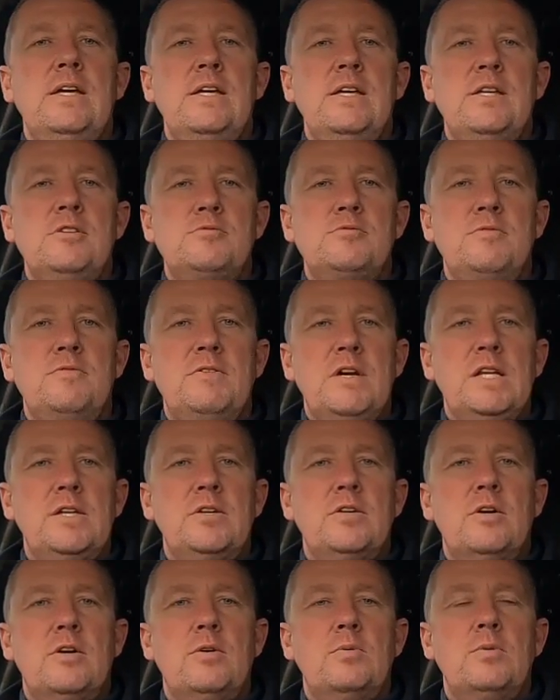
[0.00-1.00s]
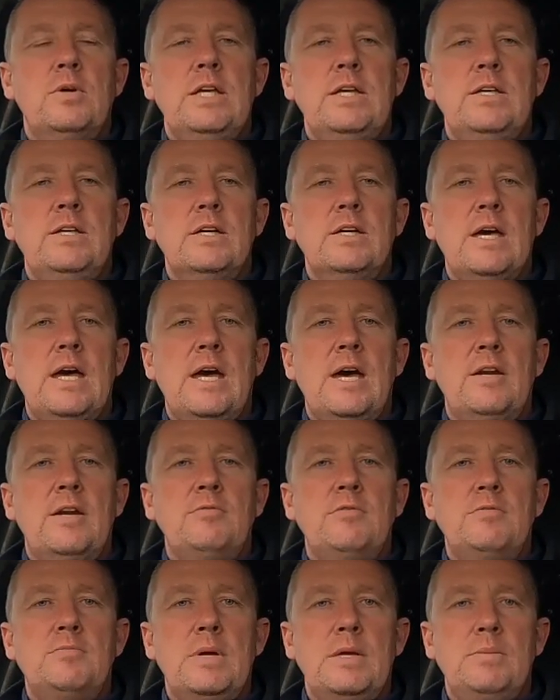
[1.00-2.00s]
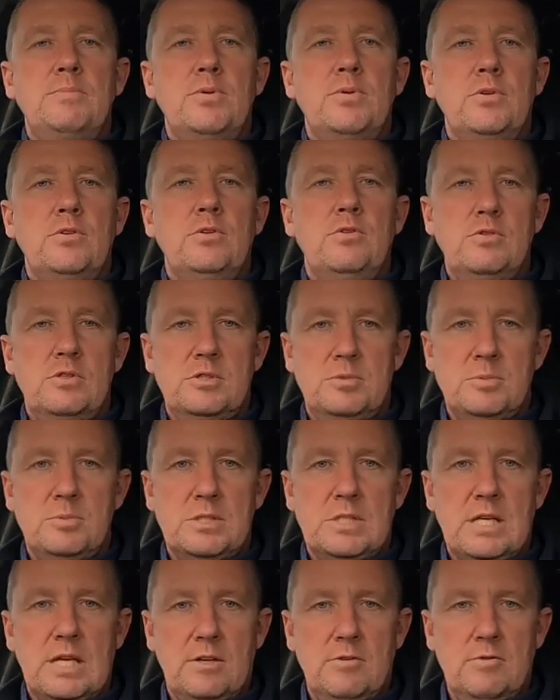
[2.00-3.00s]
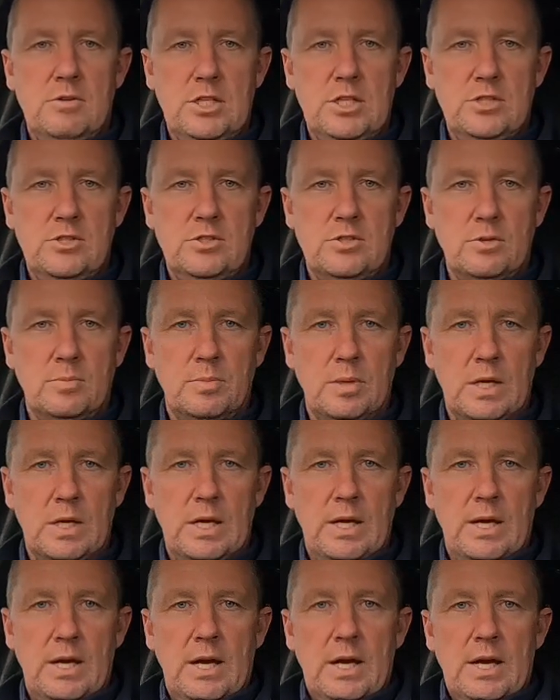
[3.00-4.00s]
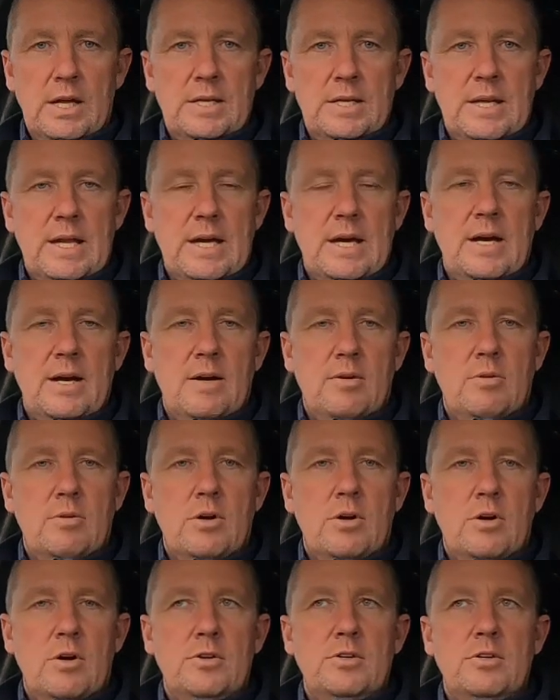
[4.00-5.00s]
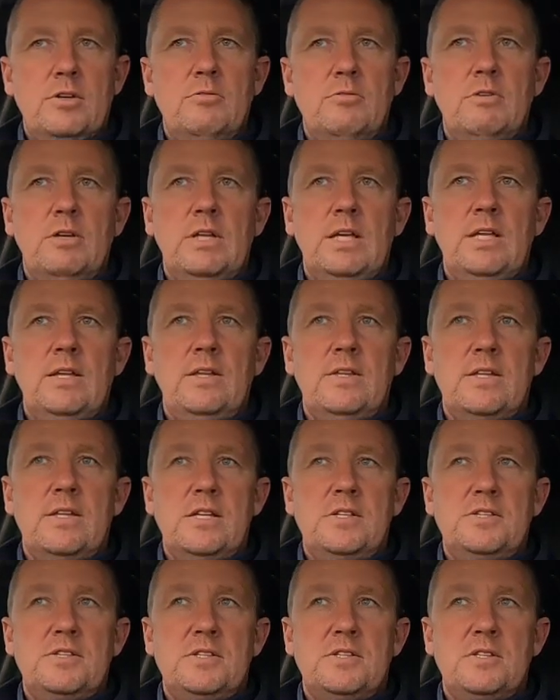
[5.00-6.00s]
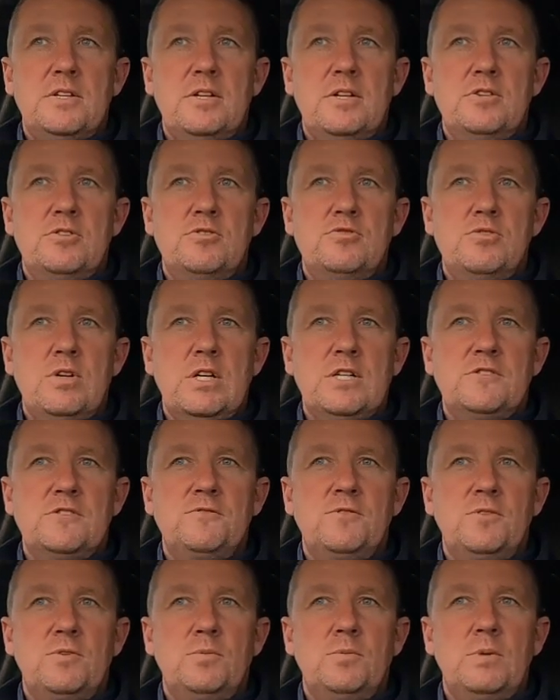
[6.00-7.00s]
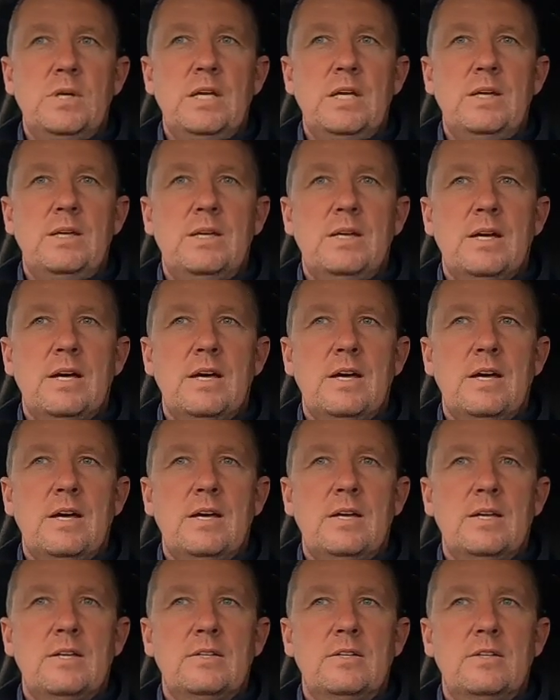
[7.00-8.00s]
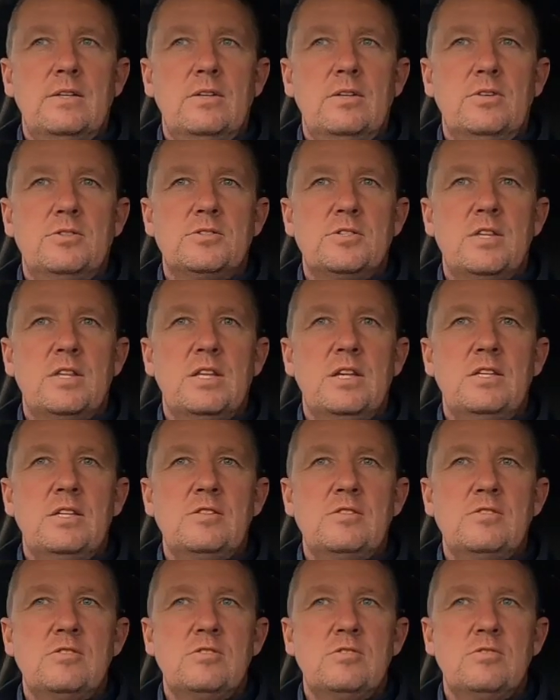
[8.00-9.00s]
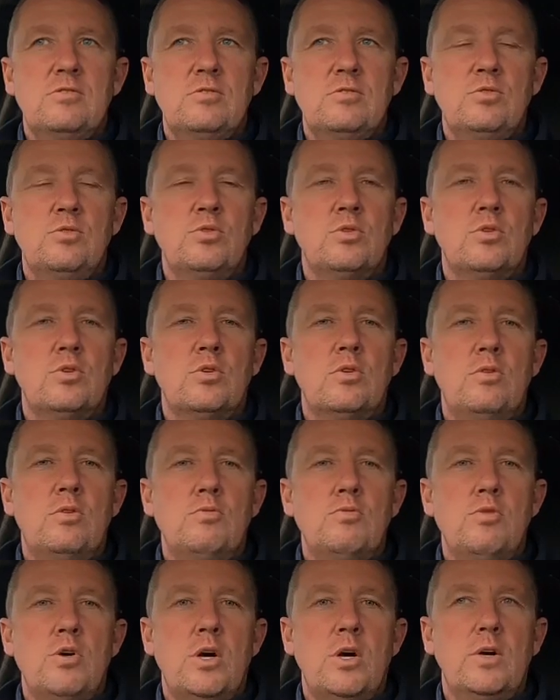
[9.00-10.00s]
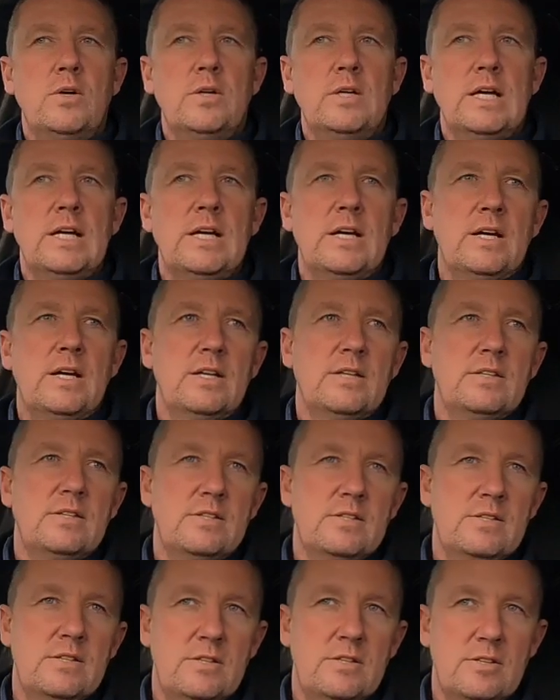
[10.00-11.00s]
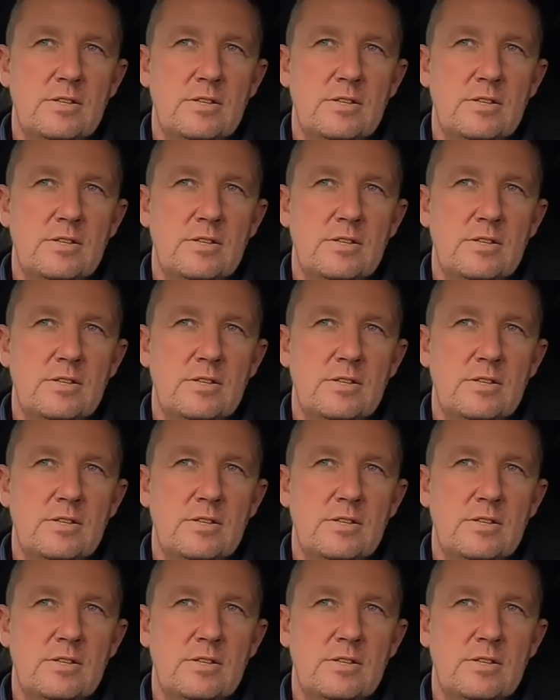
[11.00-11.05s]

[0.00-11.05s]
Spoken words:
is we've had it all week and we've been putting Christmas decorations up. Now ordinarily this is a stressful week and lots of things go wrong, and